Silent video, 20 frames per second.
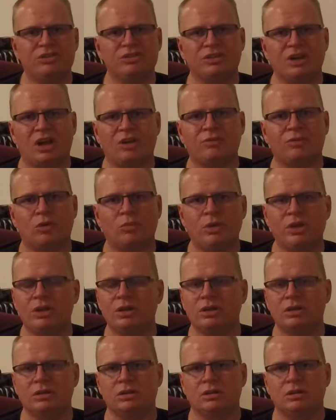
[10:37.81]
God
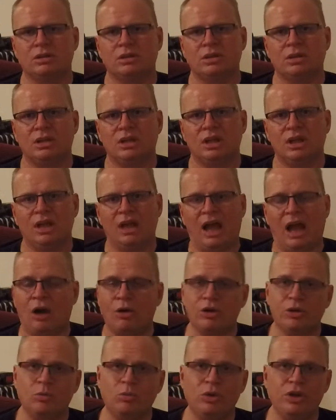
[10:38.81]
forbid. How
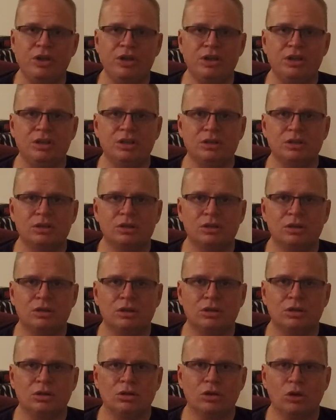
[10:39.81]
can we,
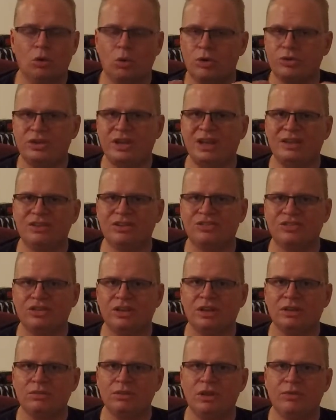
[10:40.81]
who are dead to
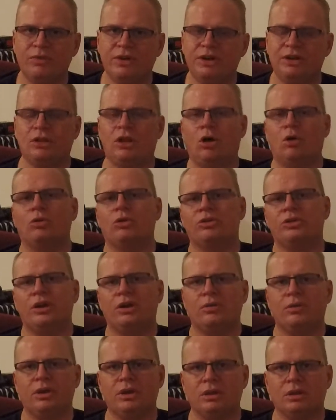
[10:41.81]
sin, live any longer
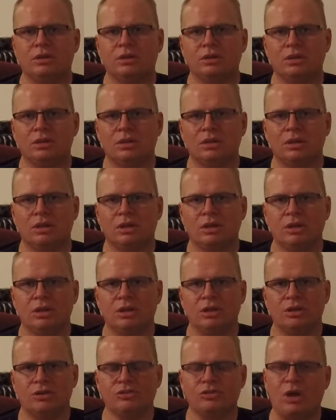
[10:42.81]
therein?
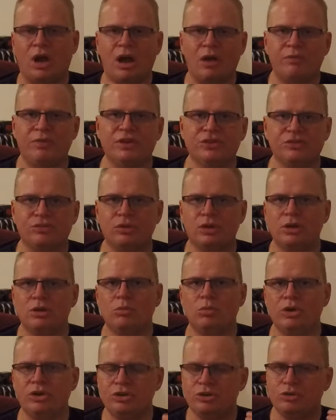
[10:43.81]
So obviously,
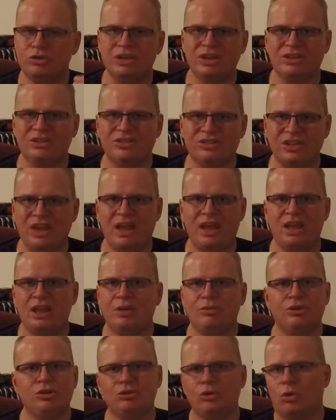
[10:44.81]
when you get
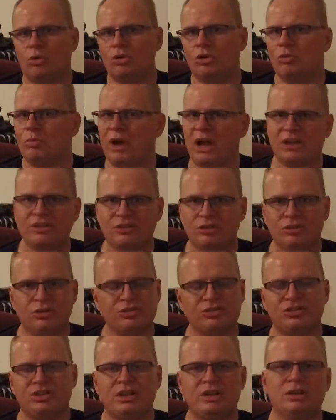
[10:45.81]
saved, you don't go back to your
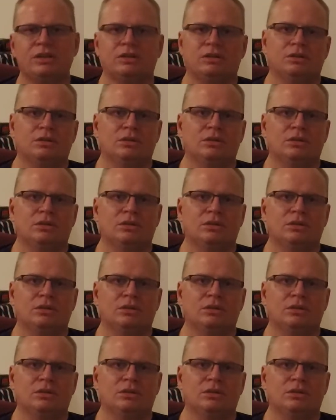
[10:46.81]
sin.